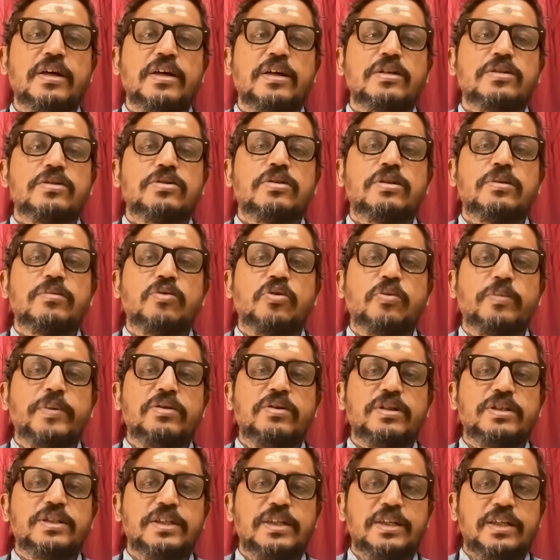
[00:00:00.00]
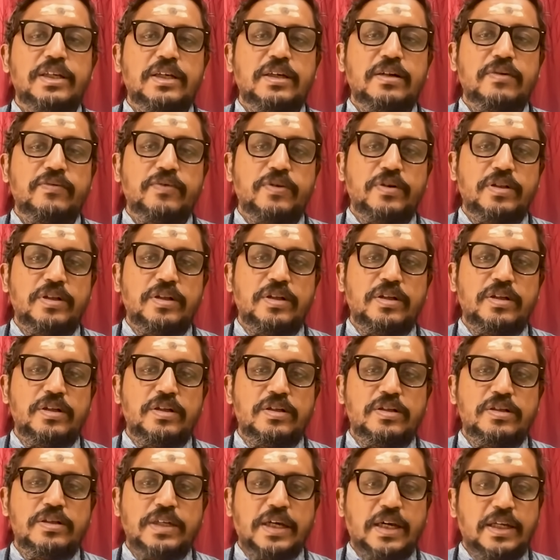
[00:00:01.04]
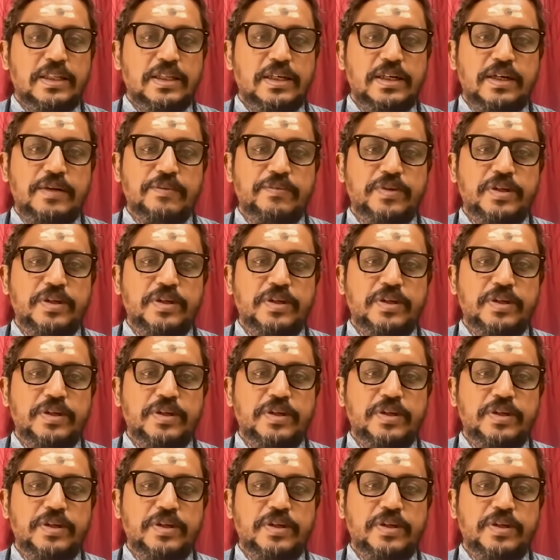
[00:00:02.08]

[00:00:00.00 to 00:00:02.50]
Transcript: So the moment you are sitting for the sadhana,